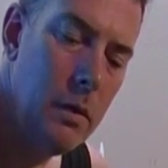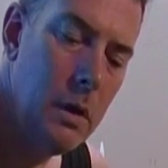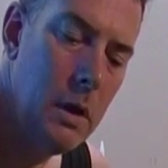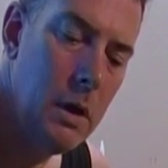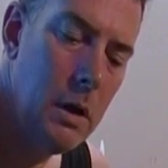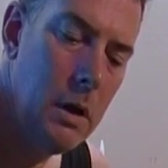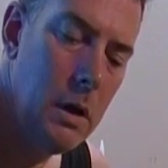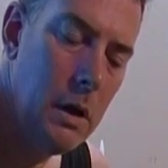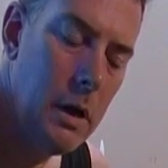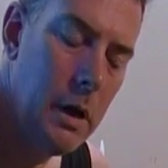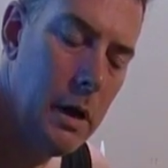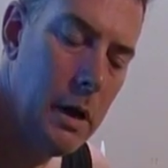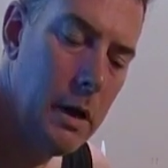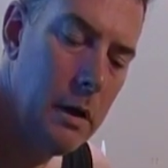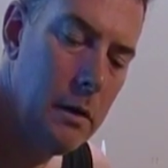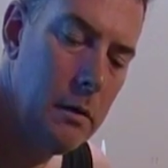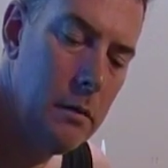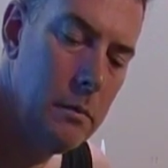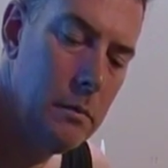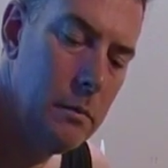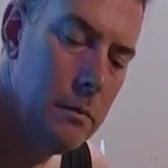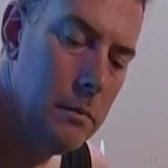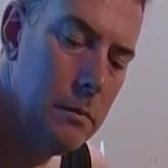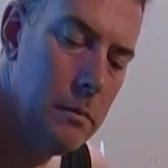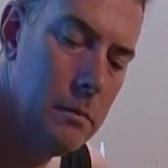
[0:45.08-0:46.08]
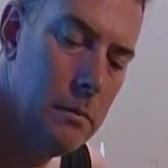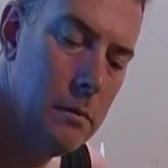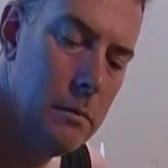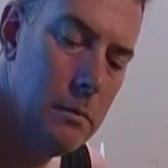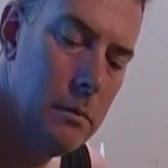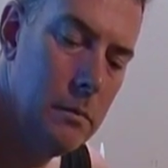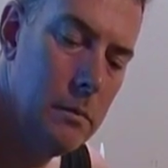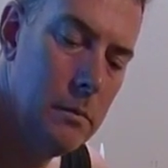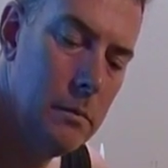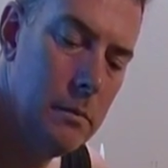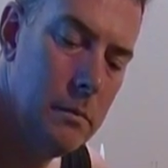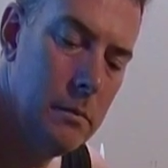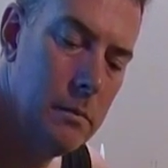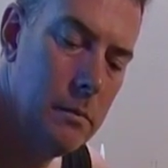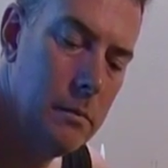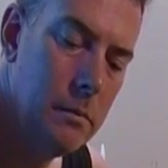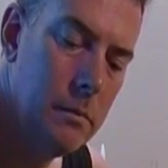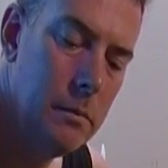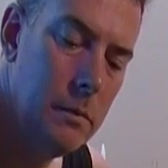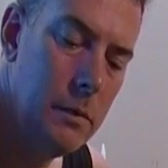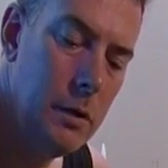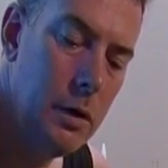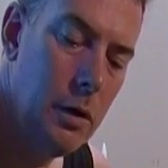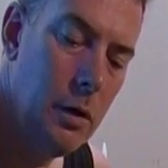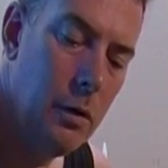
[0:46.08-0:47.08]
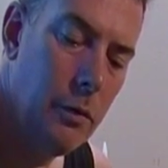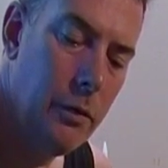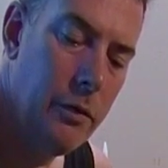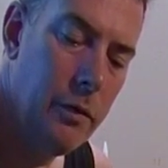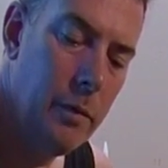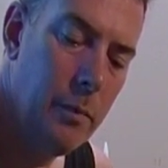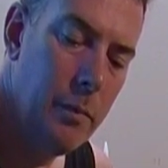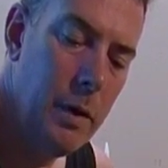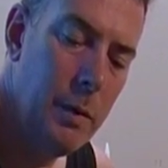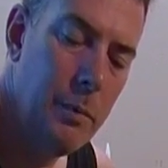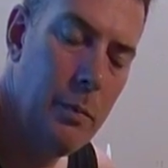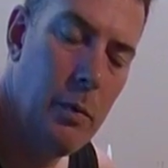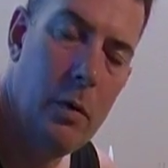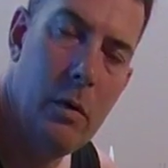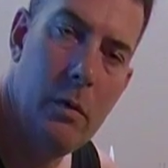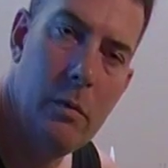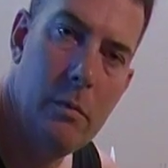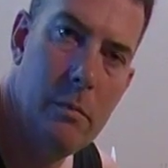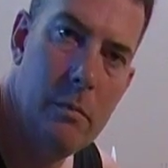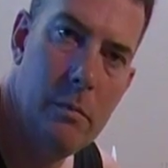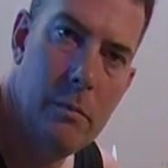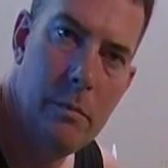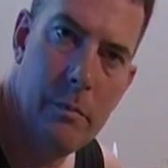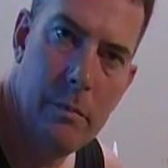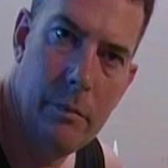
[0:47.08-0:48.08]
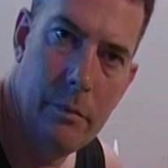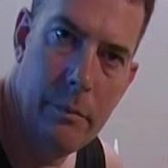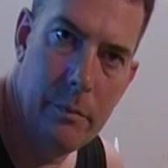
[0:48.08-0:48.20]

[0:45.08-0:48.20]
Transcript: the uh, you know, some people